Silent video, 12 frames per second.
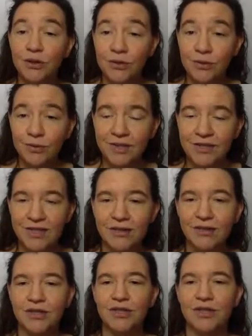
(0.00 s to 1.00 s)
to
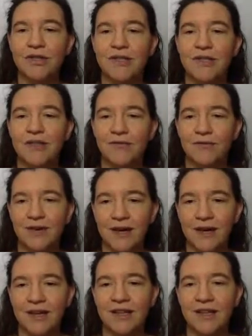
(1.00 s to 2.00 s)
extinguishing the
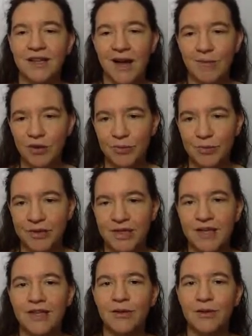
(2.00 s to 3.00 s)
fire in the garbage bin
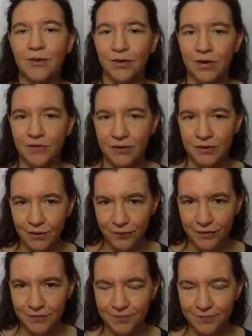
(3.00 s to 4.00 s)
in the corner of his office.